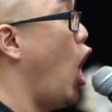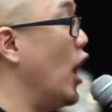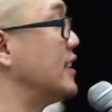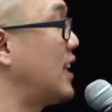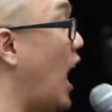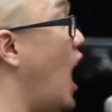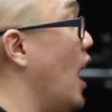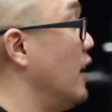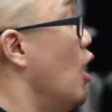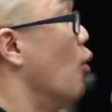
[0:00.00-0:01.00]
on
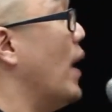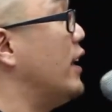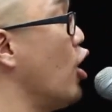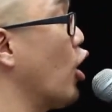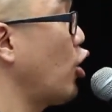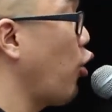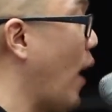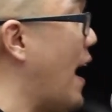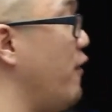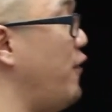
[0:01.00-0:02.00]
God. When your
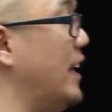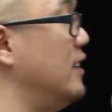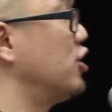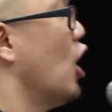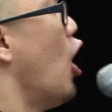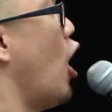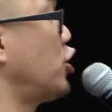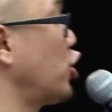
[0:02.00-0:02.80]
cravings are